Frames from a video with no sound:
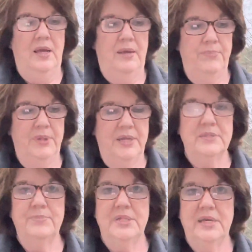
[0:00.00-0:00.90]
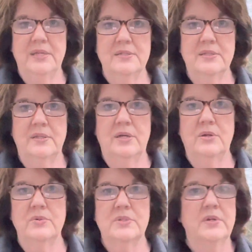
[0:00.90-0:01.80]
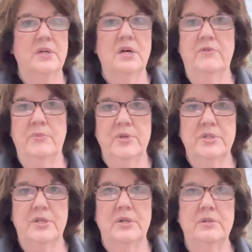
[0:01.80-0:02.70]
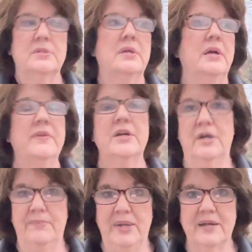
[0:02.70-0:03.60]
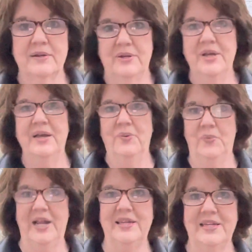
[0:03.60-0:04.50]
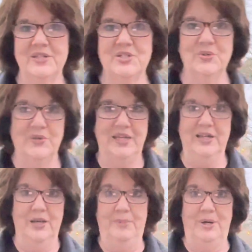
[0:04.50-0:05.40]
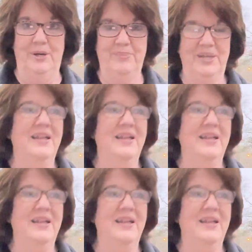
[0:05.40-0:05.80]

and plant the potatoes in those and then cover them with dirt and then come back when I need to and heal them up.